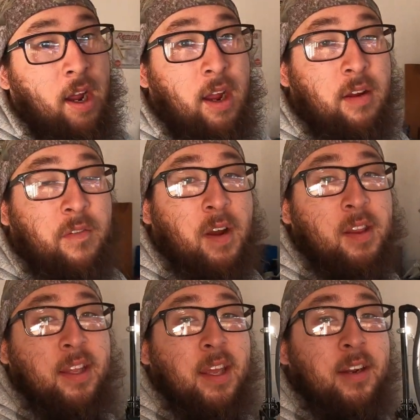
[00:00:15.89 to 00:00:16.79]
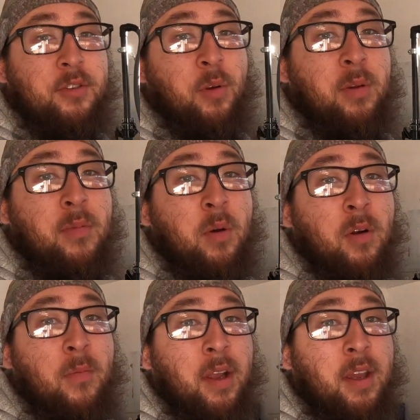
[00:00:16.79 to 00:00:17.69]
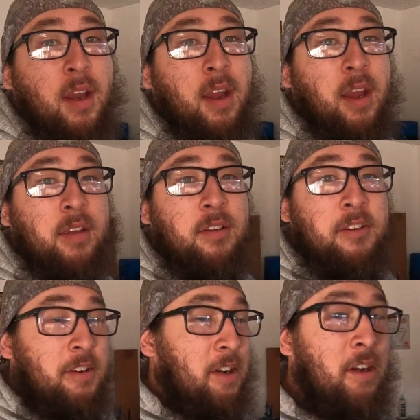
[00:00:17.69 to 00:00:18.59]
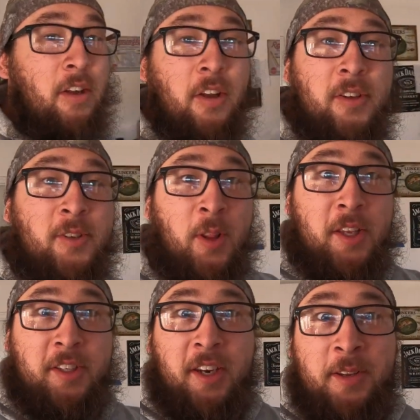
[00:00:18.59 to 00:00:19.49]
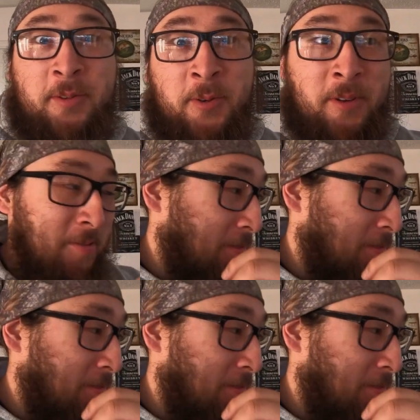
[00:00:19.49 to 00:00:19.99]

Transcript: I finally got a trolling motor on my kayak. So let's get into it.